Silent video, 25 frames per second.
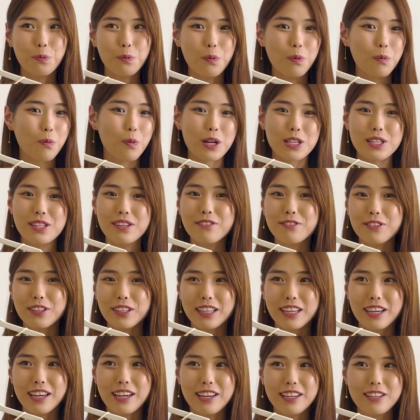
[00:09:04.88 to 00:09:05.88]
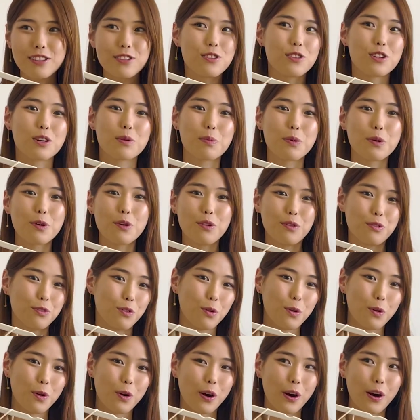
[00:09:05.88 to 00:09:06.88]
wasn't really suitable
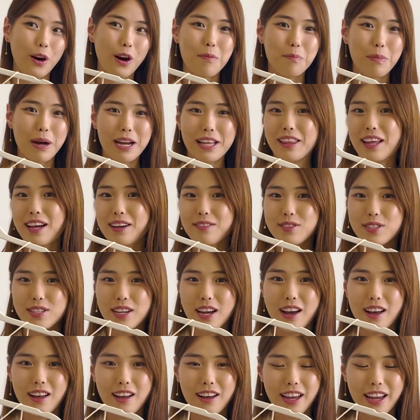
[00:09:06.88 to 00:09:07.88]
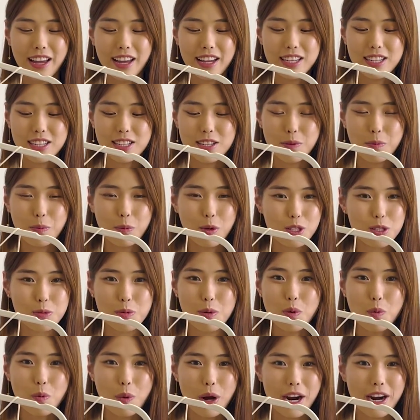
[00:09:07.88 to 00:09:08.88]
for my lifestyle and
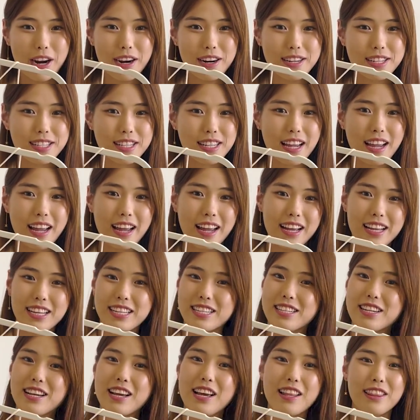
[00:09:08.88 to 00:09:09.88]
multiple wears and